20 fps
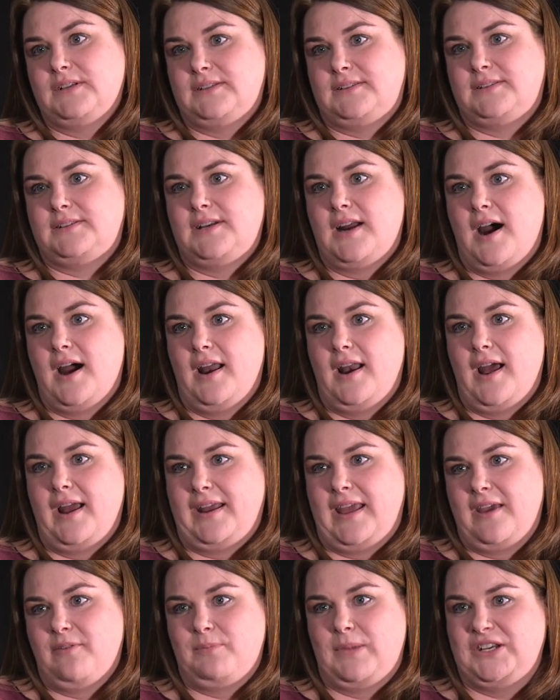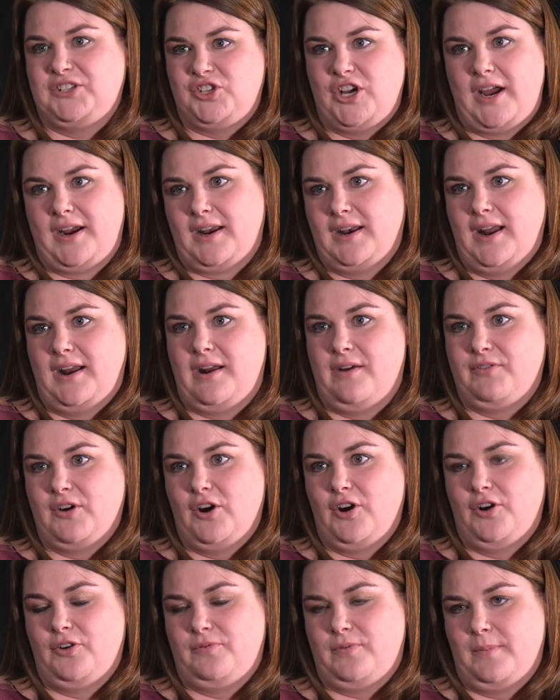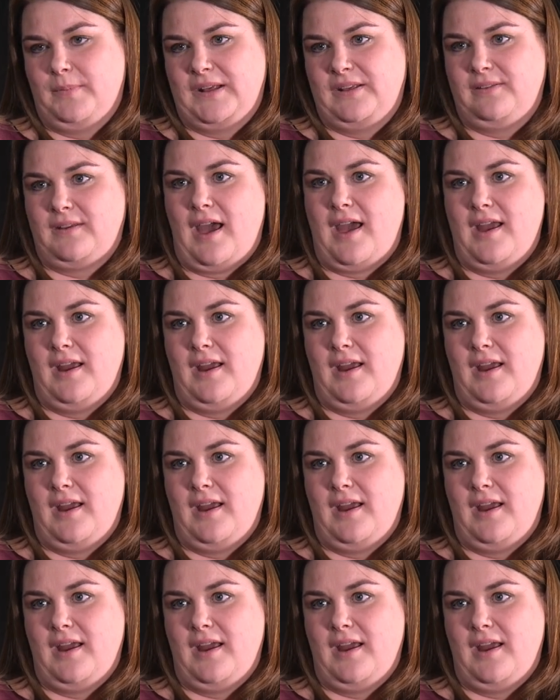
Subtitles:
It's not, I gave my check and I never heard from this guy